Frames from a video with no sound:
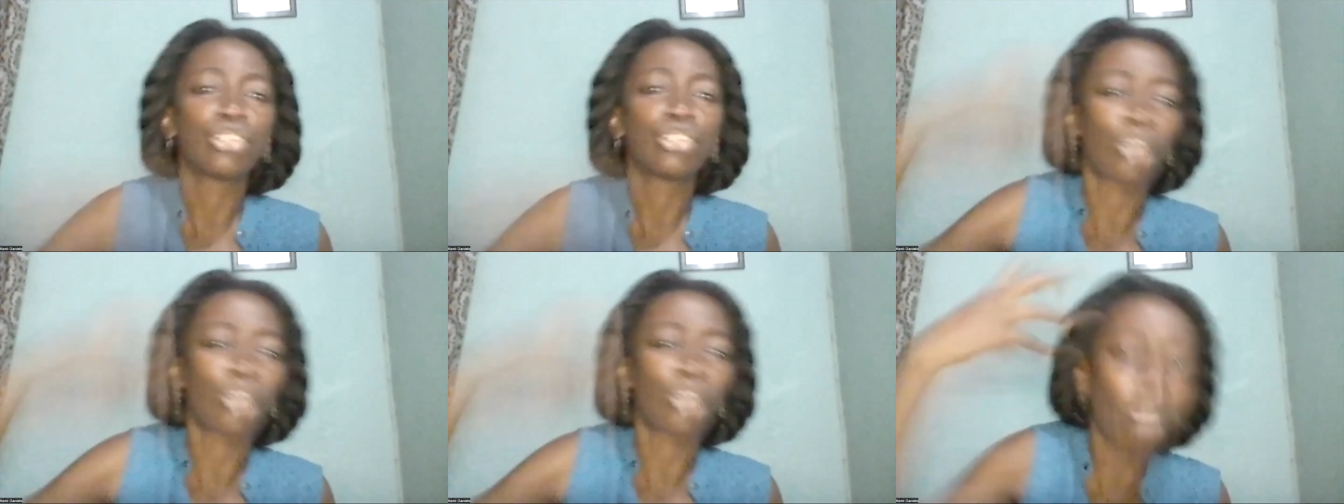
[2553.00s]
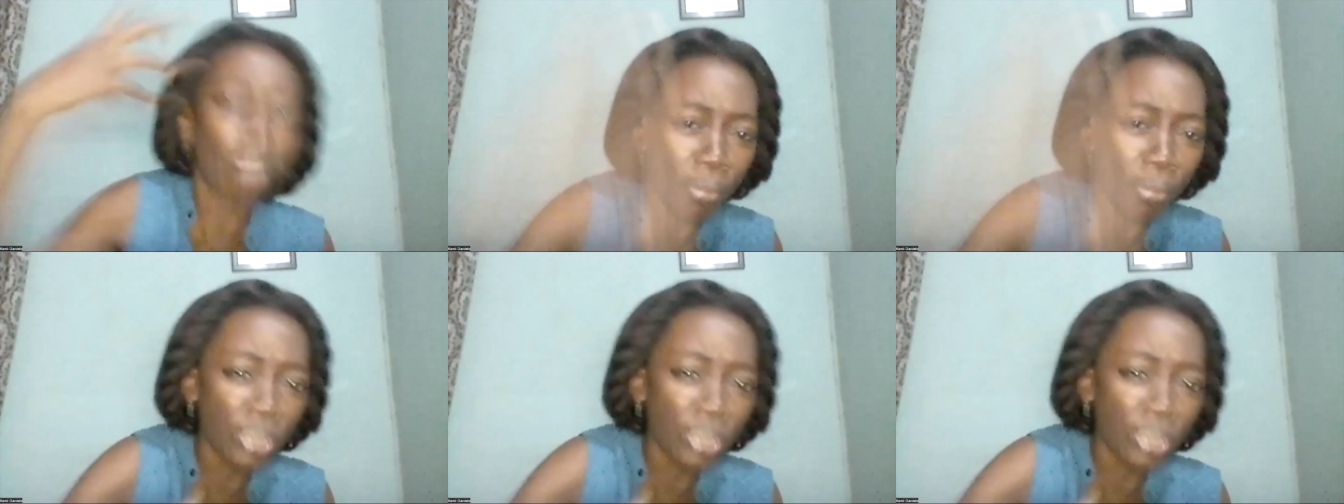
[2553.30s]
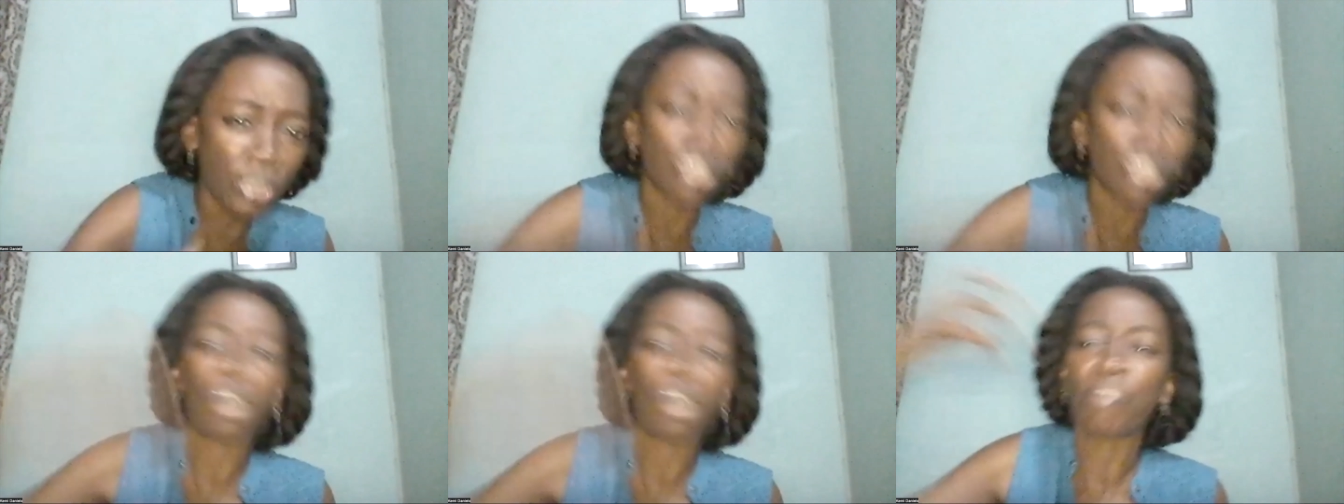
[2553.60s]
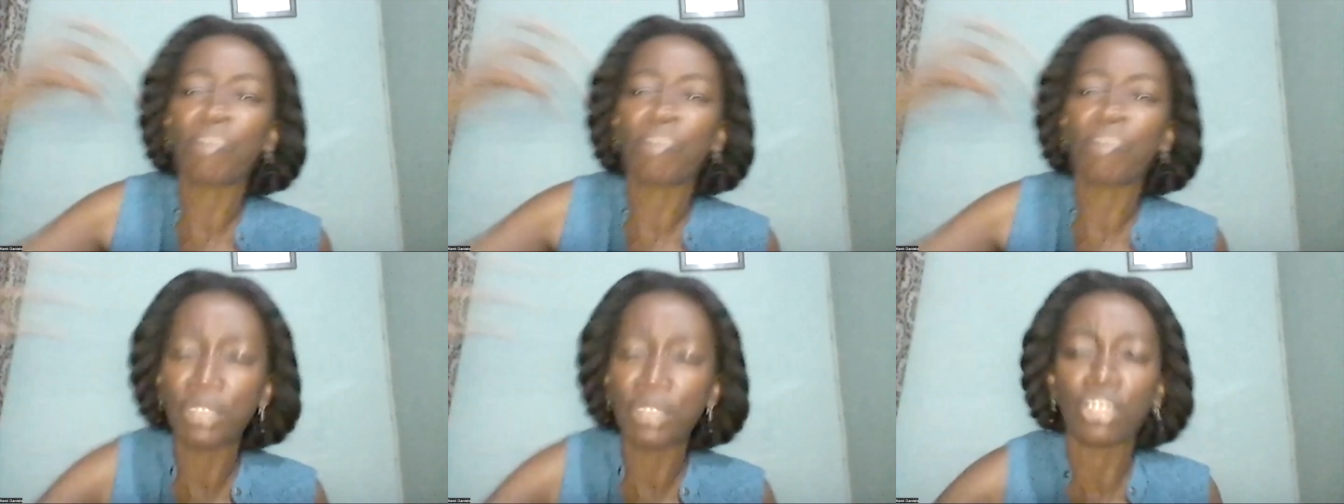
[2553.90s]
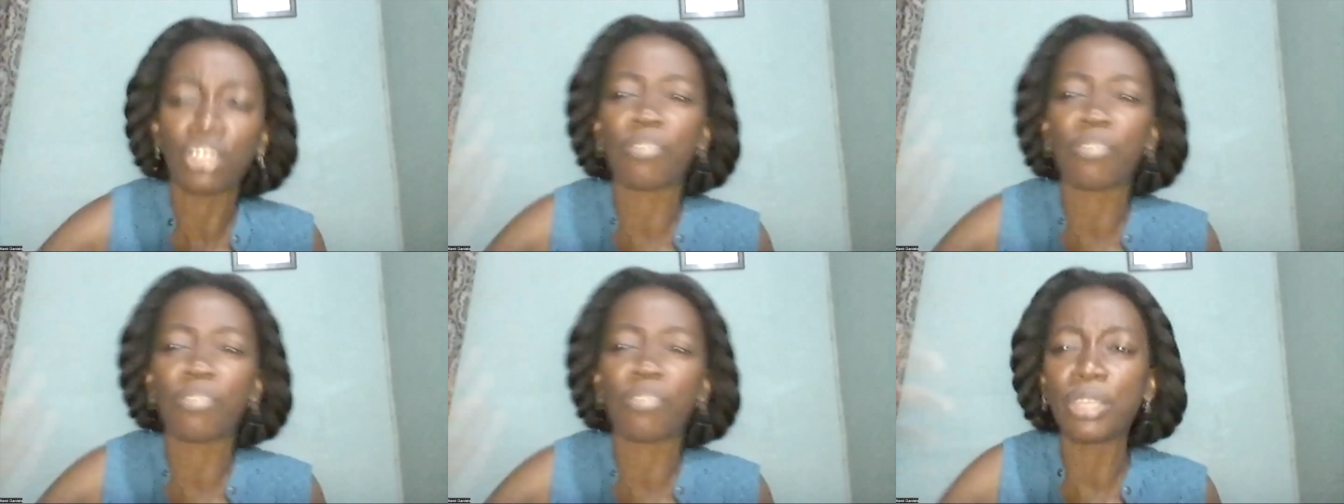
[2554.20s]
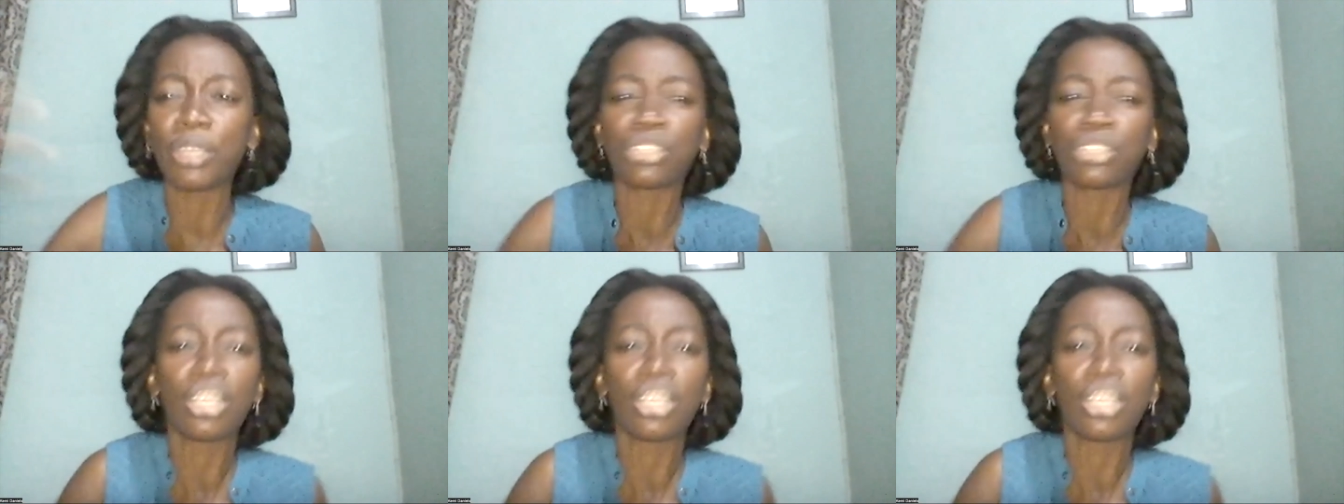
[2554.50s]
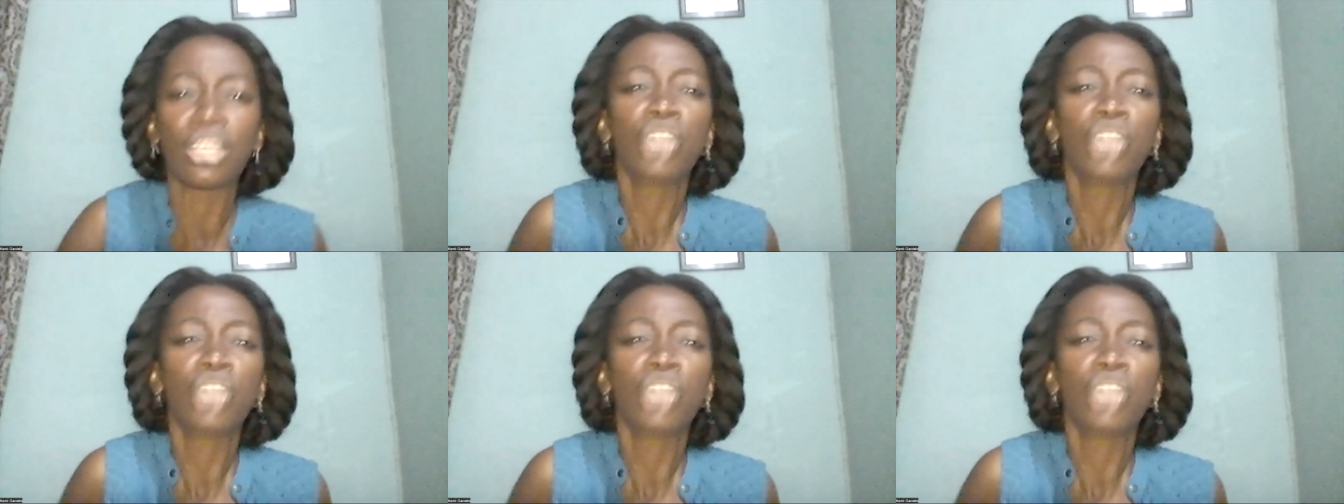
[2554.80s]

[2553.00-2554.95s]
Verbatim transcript: confirmation, confirmation, confirmation.